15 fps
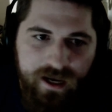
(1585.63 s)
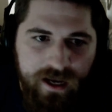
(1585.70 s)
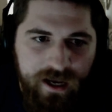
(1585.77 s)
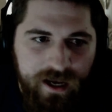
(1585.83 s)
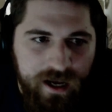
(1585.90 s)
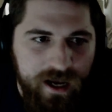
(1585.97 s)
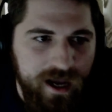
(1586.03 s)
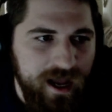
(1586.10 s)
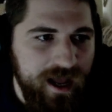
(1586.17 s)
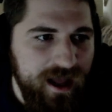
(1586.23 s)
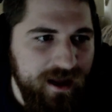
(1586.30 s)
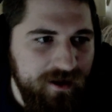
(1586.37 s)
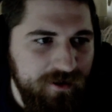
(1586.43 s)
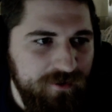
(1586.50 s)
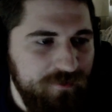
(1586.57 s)

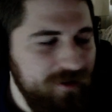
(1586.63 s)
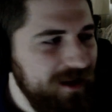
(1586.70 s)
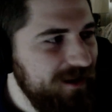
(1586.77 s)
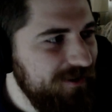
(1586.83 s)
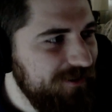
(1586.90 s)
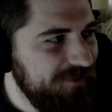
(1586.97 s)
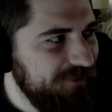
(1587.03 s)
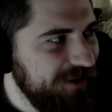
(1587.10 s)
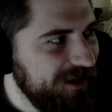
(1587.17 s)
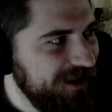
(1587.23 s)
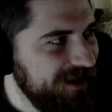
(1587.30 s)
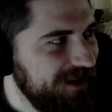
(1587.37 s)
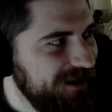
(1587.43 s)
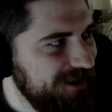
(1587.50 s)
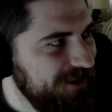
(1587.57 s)
Well, if I
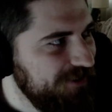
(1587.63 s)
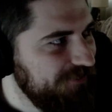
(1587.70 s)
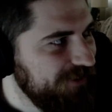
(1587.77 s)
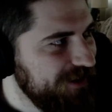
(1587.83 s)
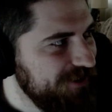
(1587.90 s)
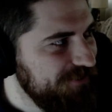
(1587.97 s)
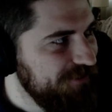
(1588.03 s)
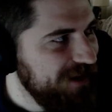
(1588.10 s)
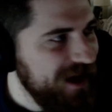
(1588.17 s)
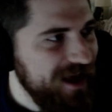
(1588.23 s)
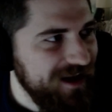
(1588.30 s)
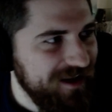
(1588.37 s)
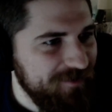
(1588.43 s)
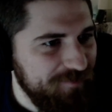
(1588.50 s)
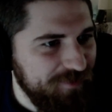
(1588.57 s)
knew that,
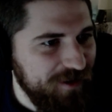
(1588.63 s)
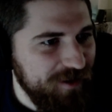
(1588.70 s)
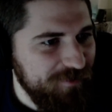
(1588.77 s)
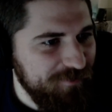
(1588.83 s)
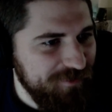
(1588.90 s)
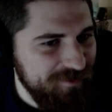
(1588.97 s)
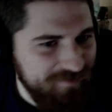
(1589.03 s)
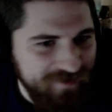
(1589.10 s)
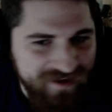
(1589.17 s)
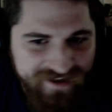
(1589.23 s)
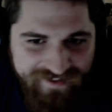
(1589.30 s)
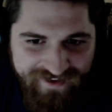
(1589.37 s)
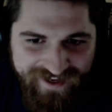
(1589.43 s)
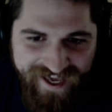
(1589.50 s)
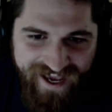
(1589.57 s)
I'd probably be in
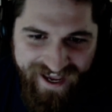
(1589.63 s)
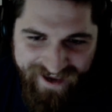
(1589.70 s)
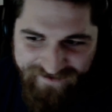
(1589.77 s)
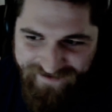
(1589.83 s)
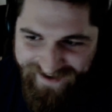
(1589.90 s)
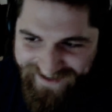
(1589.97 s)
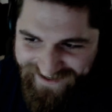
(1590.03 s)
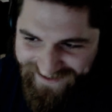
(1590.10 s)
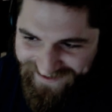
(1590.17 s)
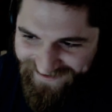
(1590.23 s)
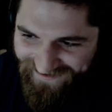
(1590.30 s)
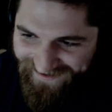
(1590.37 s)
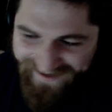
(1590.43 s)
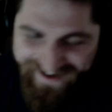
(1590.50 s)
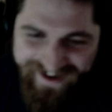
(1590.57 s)
the game
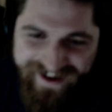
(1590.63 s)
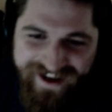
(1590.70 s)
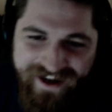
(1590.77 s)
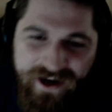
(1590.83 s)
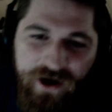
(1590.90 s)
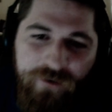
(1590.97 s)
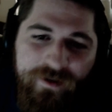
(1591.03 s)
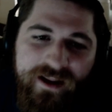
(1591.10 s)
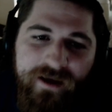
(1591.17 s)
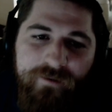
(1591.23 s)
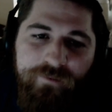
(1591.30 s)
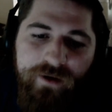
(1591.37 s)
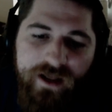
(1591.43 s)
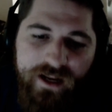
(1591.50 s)
industry. No, but